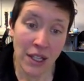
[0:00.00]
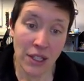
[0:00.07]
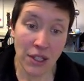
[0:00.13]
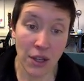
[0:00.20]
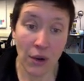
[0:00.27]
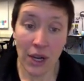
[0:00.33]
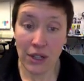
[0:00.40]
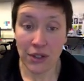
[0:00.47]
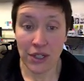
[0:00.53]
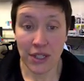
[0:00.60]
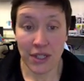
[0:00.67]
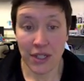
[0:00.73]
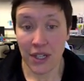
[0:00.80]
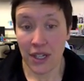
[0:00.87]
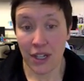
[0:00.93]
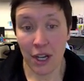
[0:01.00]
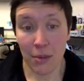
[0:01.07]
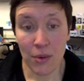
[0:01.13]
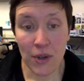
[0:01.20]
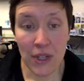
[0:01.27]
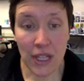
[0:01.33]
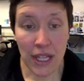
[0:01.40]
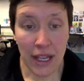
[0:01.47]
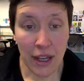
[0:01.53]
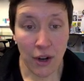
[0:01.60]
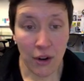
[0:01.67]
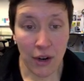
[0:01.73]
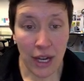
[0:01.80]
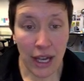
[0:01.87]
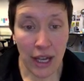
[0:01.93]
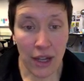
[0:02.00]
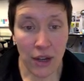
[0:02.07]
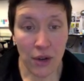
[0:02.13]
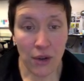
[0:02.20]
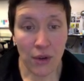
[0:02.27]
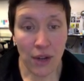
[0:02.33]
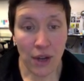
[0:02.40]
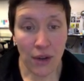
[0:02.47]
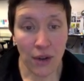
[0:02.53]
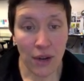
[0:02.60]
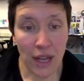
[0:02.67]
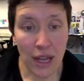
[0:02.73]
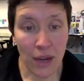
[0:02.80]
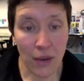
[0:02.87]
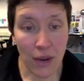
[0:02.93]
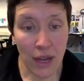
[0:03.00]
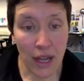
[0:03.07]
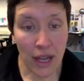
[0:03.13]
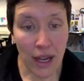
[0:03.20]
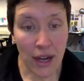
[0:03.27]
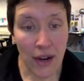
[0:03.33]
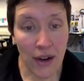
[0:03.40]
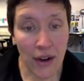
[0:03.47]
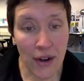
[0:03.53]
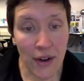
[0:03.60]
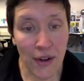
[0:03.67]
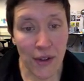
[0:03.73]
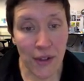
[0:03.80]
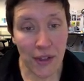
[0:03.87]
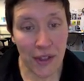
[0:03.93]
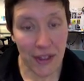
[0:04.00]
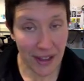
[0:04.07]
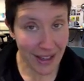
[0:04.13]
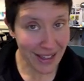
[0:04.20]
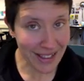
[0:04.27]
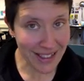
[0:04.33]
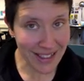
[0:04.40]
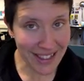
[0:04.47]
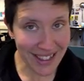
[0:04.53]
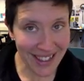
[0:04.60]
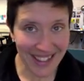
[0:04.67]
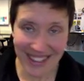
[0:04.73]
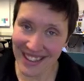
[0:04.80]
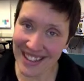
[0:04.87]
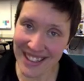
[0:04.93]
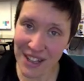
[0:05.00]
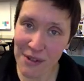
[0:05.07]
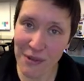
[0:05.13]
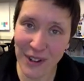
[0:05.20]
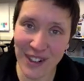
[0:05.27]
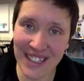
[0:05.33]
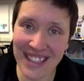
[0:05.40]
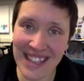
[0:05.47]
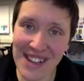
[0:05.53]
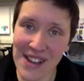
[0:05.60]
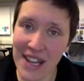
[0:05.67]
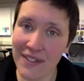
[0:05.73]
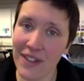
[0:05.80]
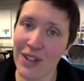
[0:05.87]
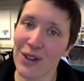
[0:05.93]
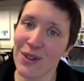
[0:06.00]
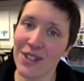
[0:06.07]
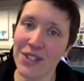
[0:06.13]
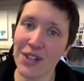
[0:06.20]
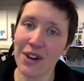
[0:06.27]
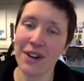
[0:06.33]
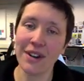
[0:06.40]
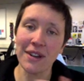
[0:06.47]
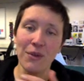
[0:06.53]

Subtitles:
So I'll just double click, create a new note, and we're going to call this. So this is the first thing we have to do that's hard.